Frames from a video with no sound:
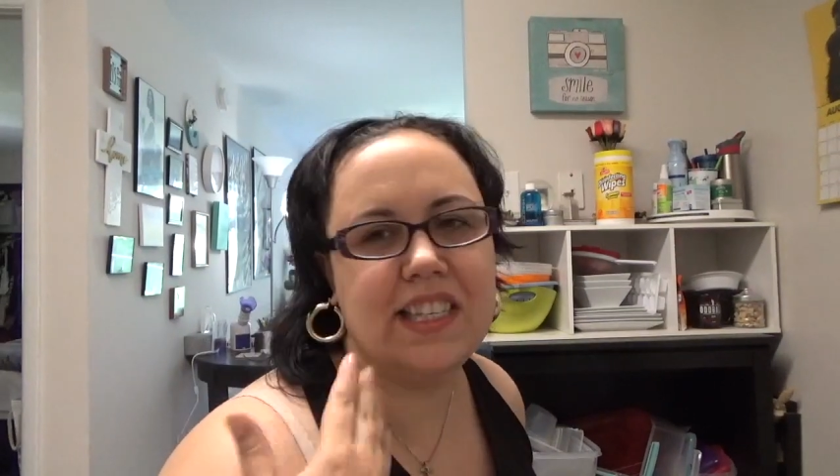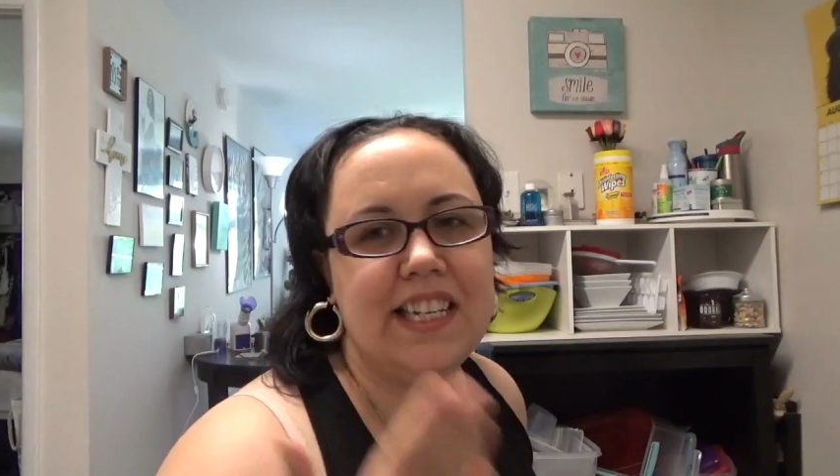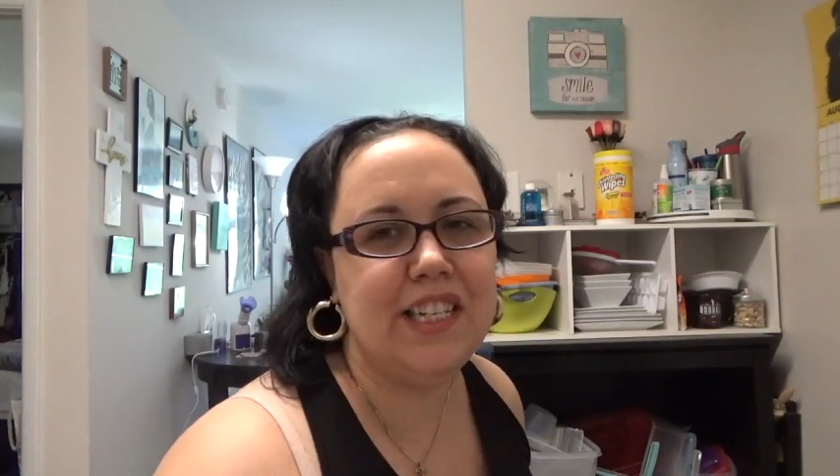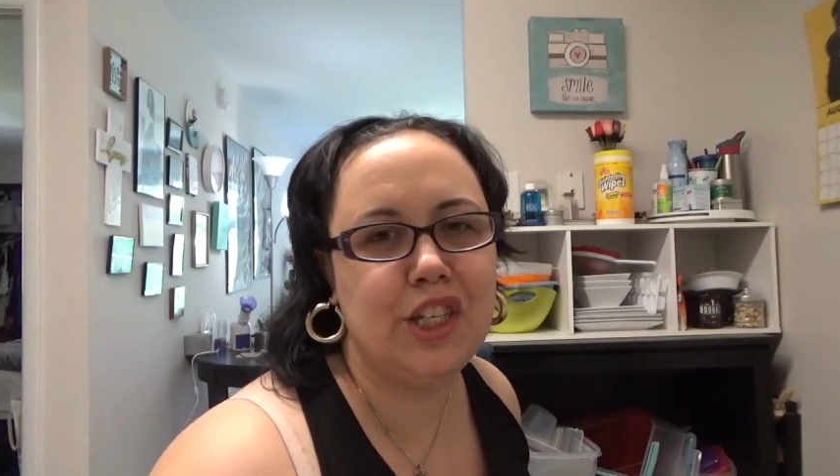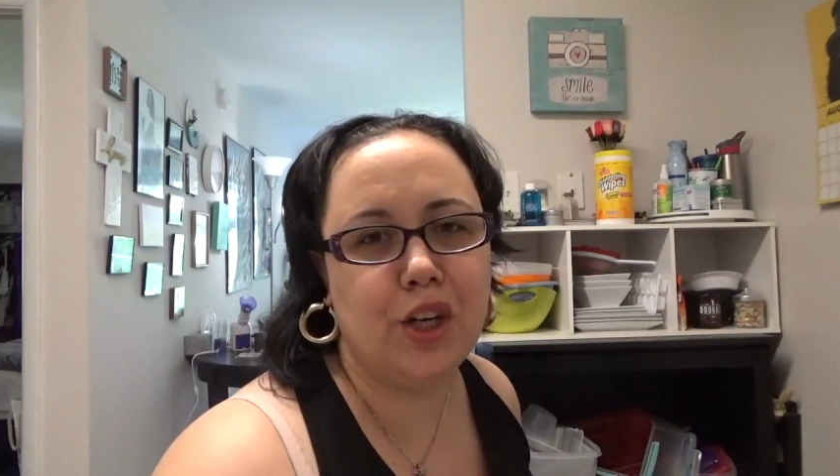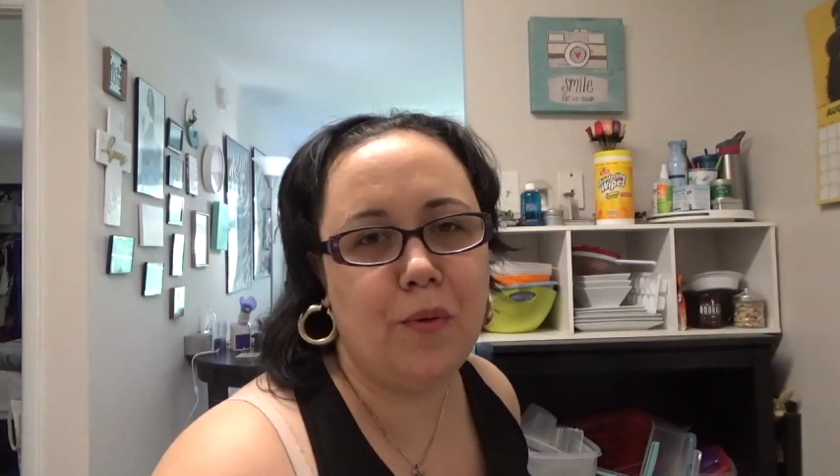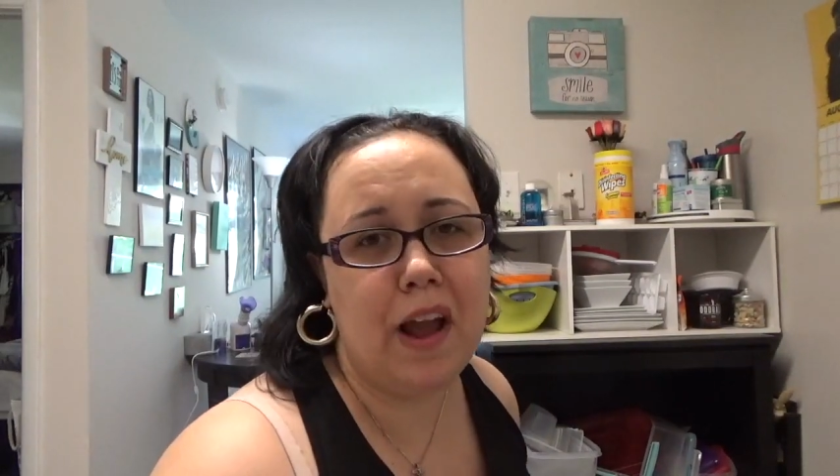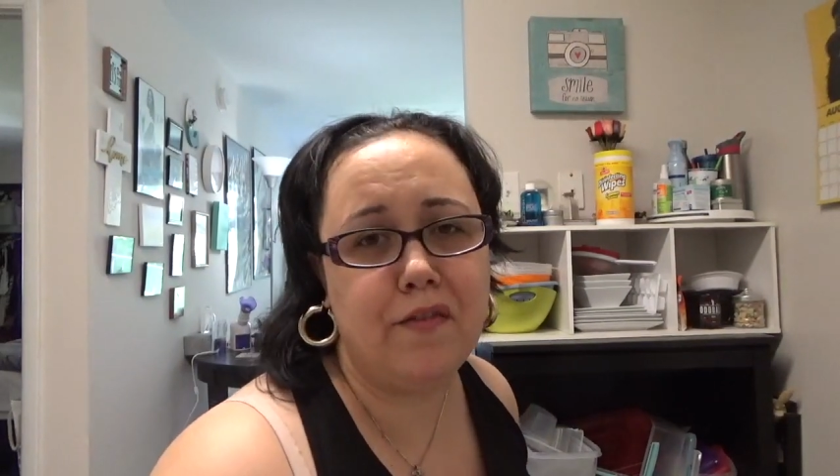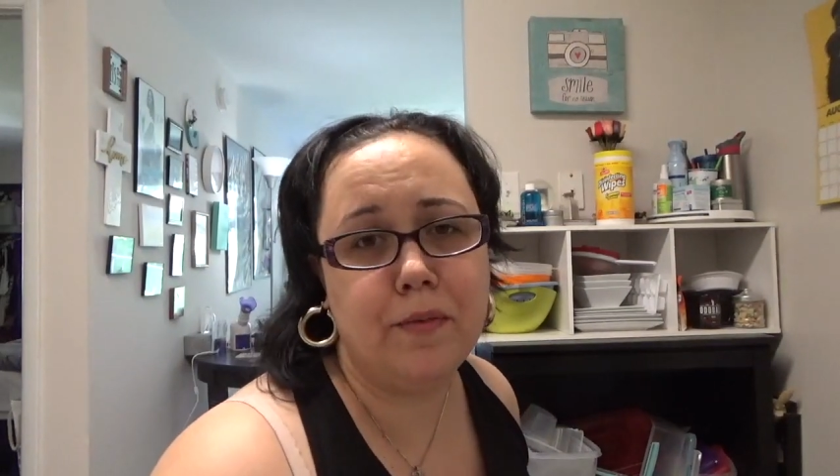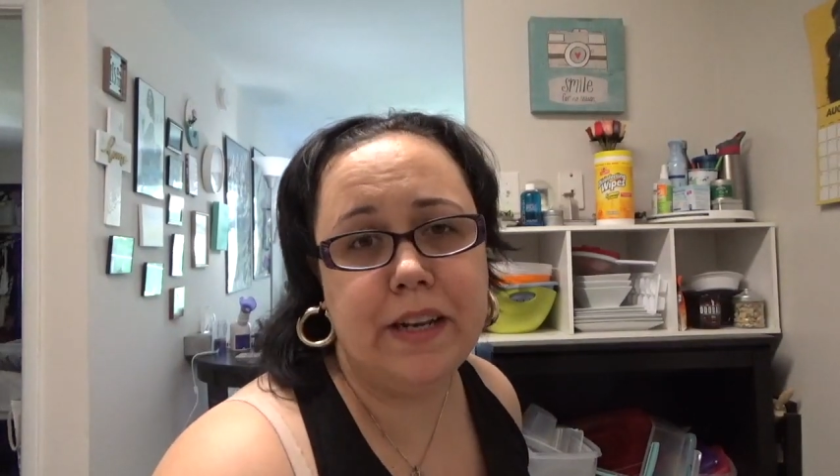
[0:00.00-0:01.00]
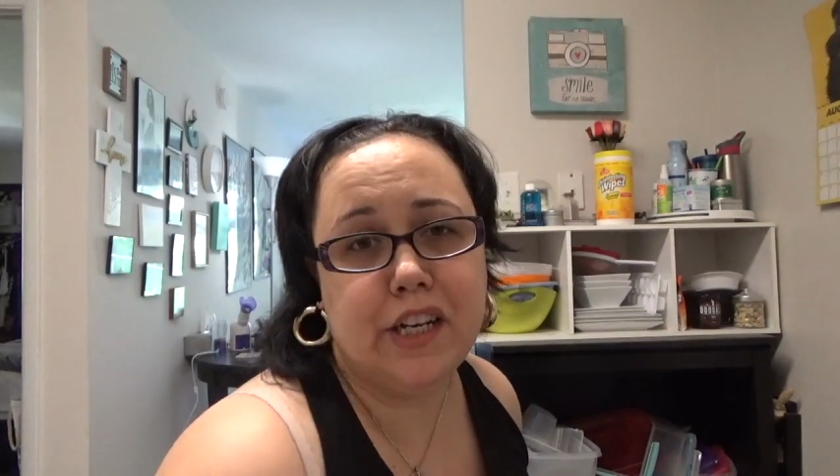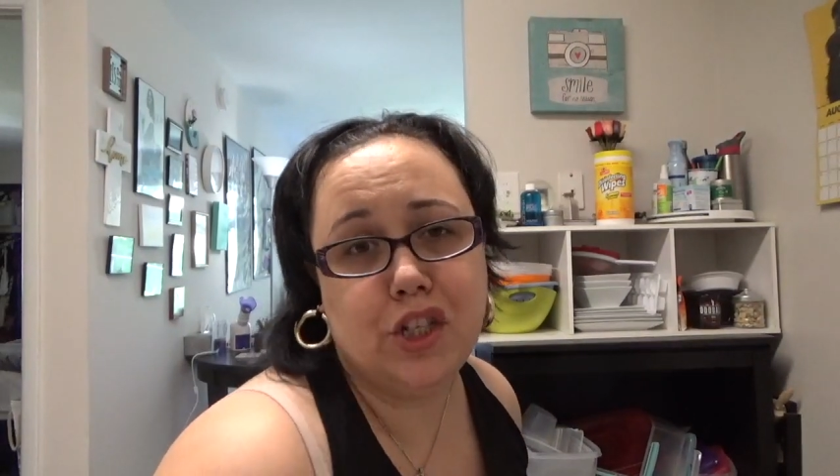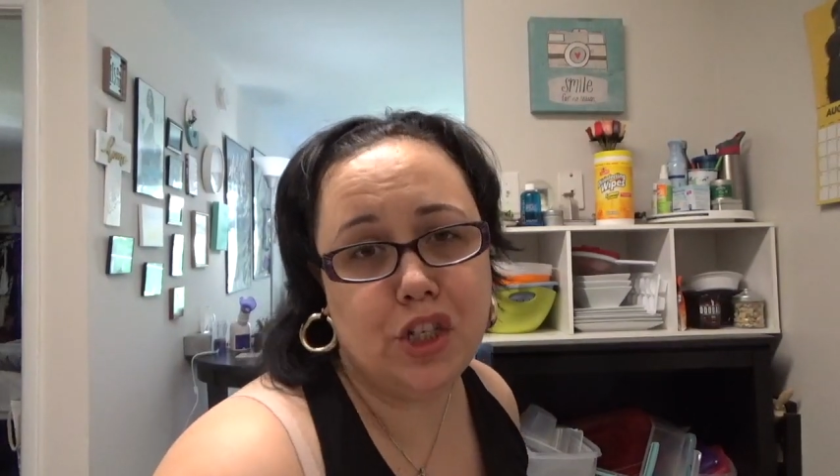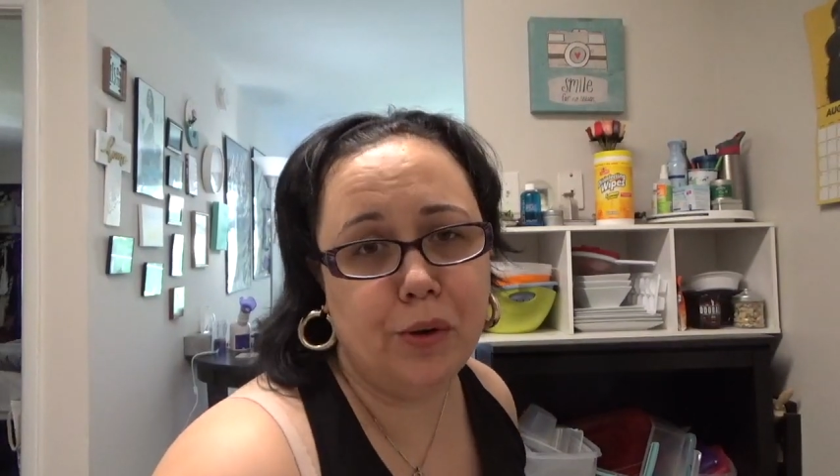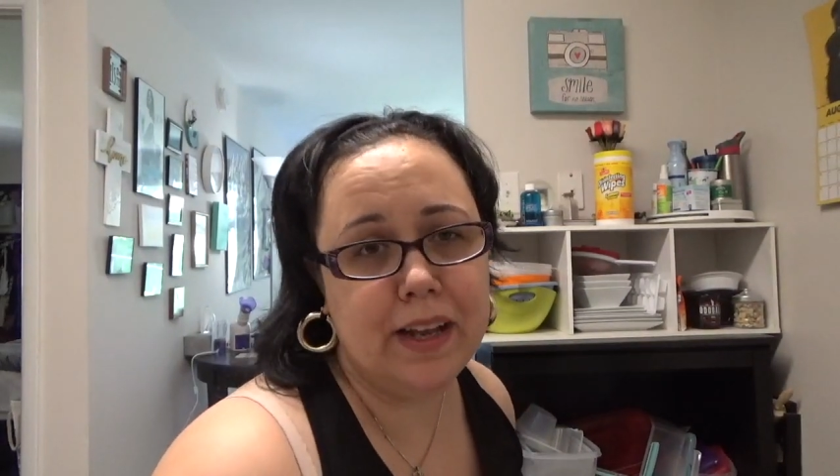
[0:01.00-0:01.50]
an easier way for me to
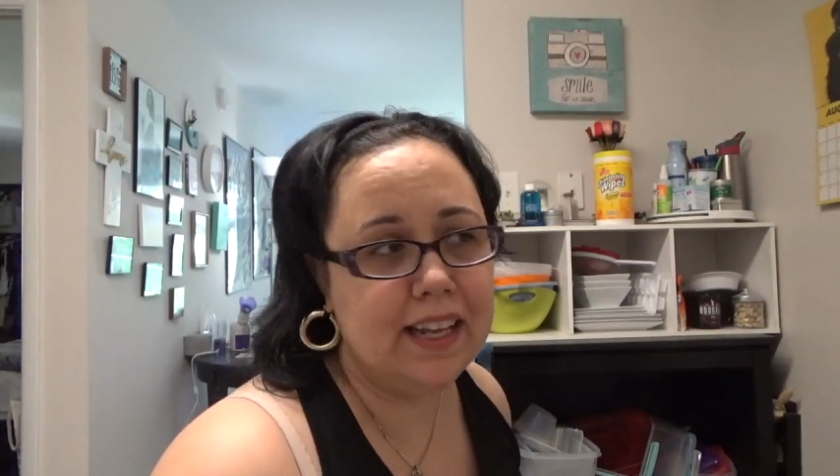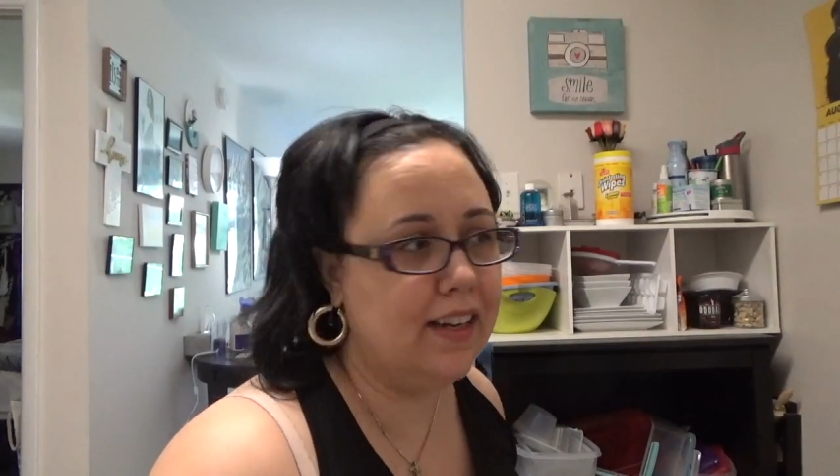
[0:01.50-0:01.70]
do it.